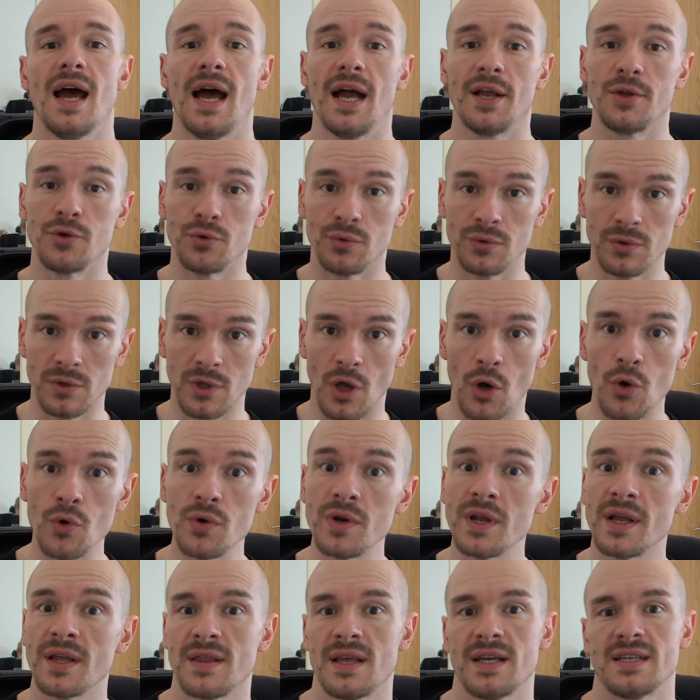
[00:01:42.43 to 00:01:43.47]
and you're
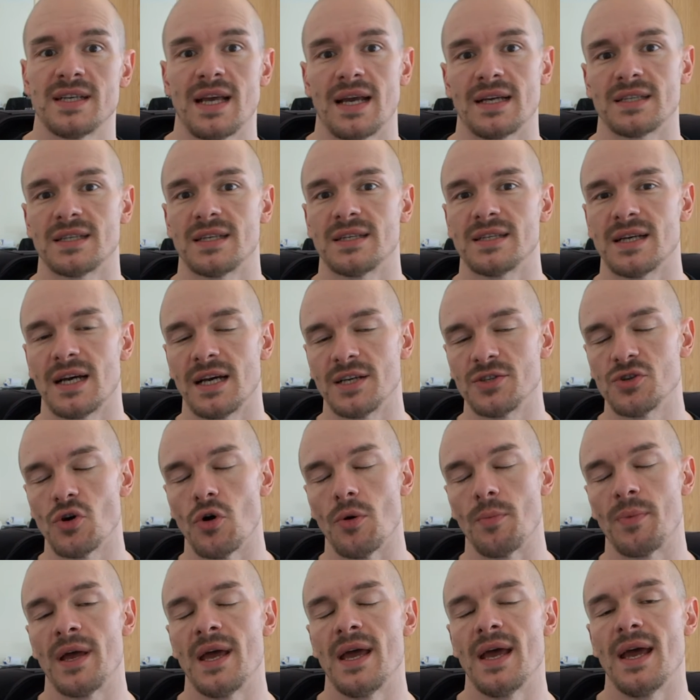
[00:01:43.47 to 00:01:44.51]
loading this exercise
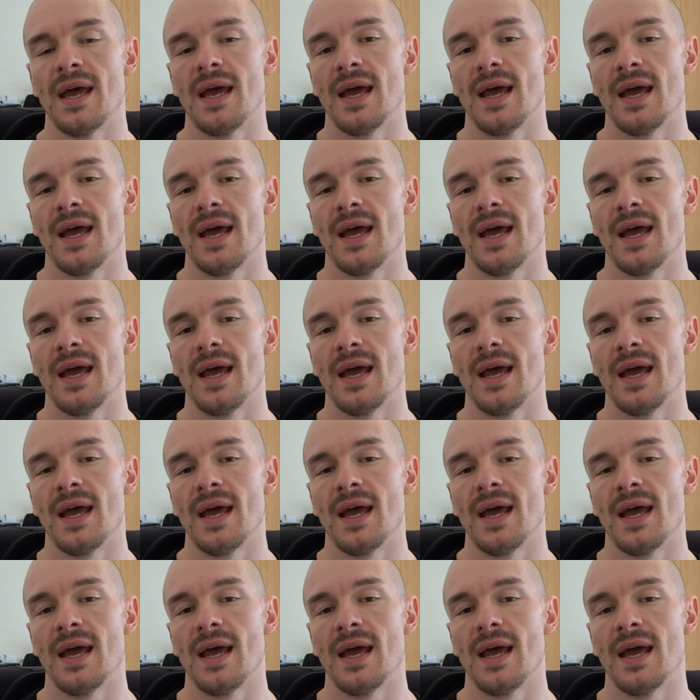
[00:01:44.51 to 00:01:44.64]
up.